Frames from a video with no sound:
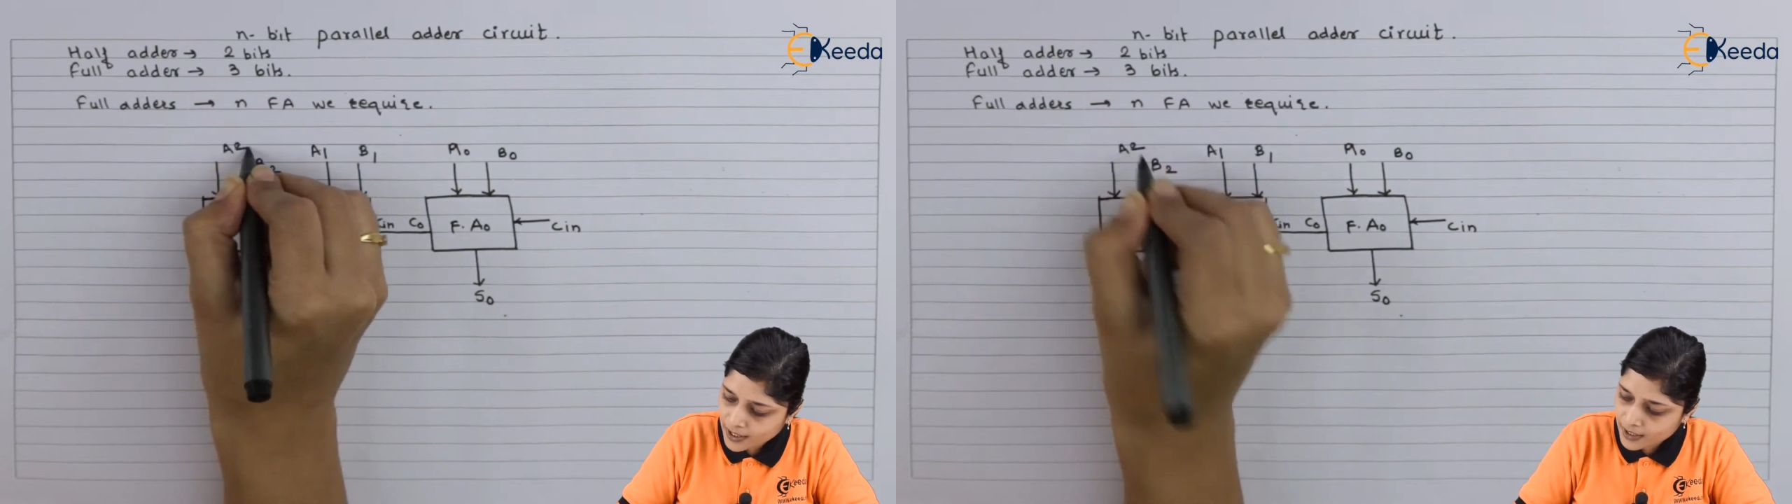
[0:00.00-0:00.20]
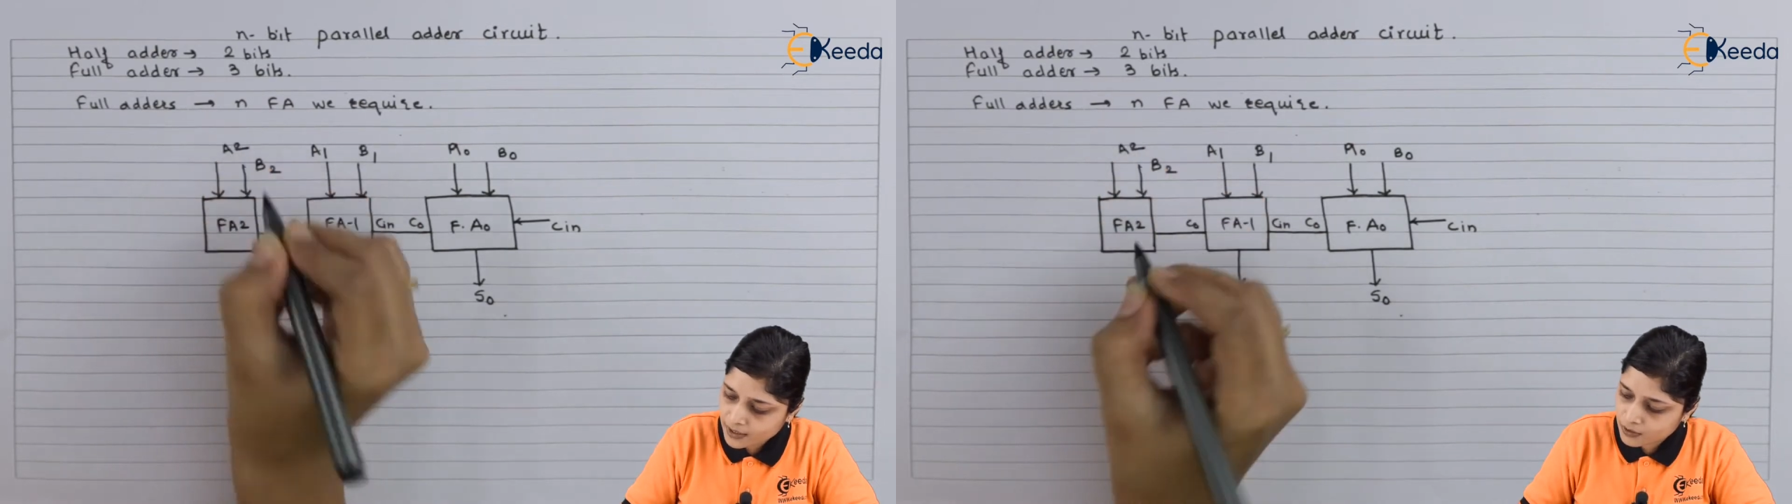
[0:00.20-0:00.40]

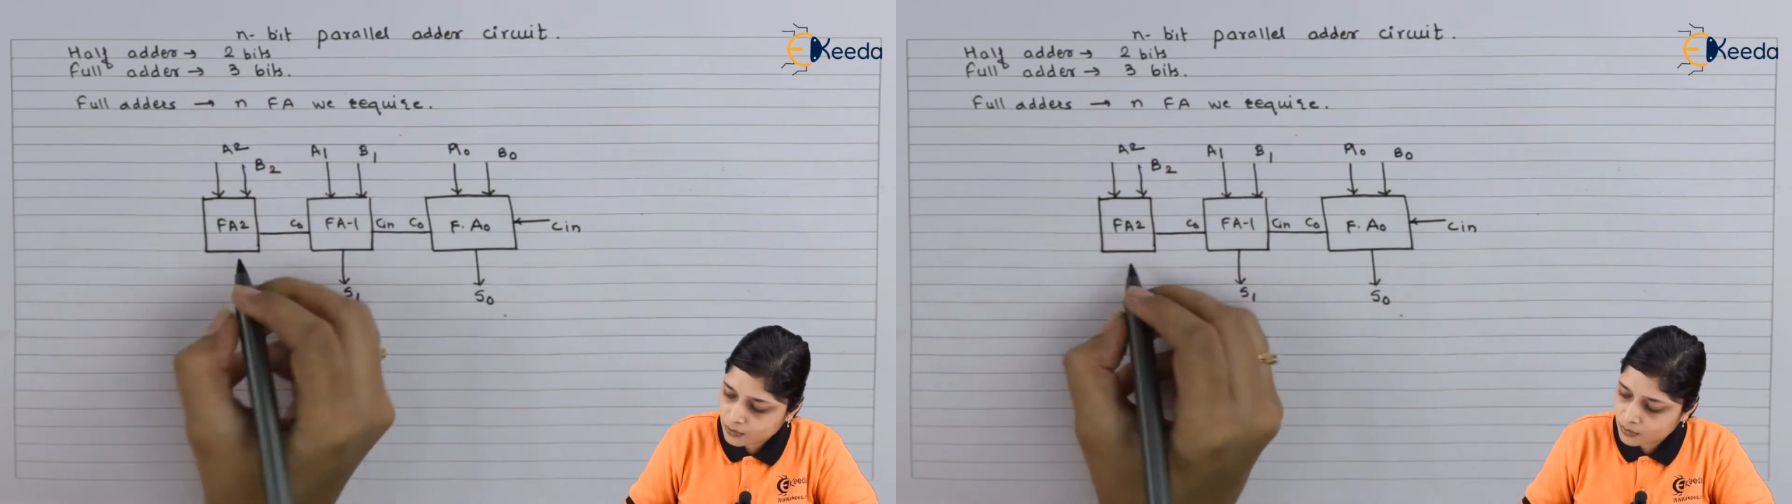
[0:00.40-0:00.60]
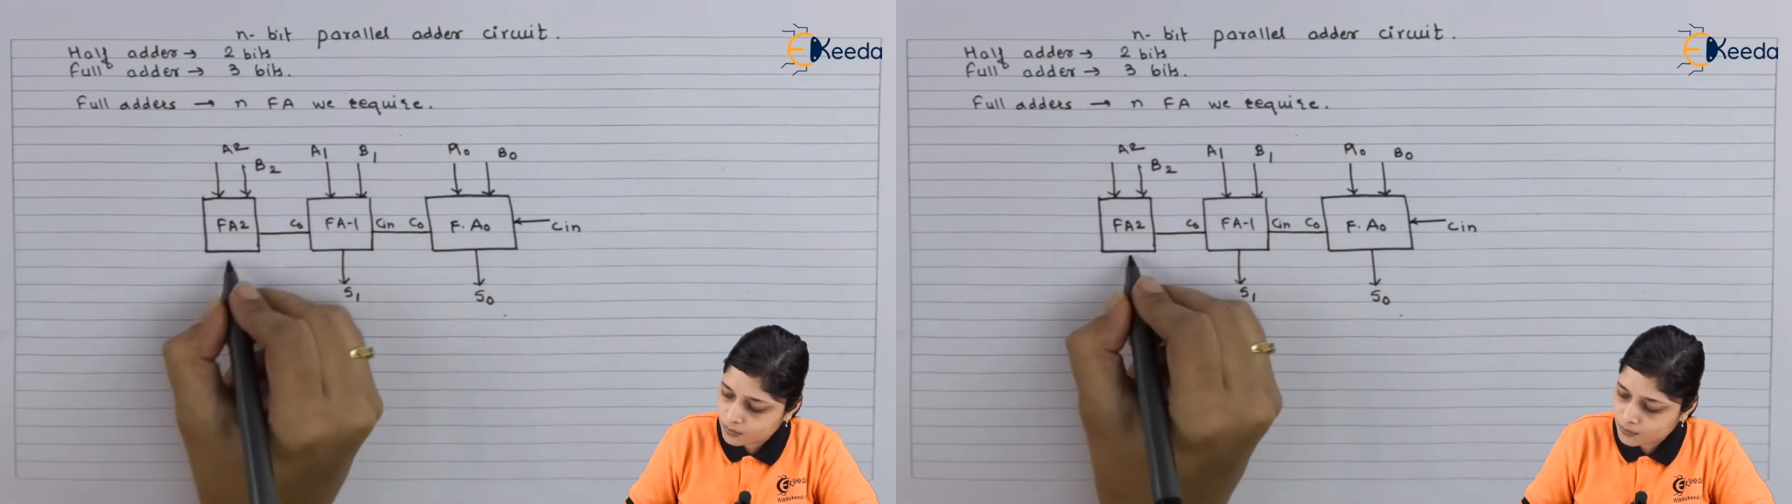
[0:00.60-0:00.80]
A
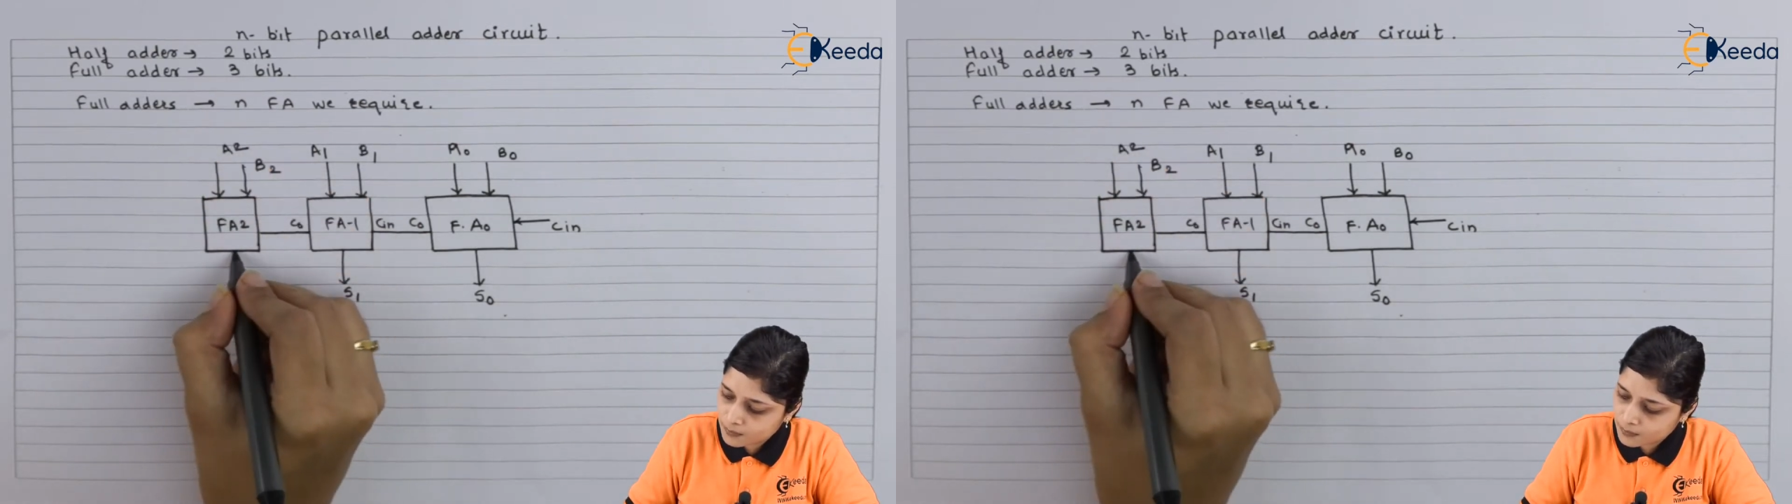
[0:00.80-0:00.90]
two,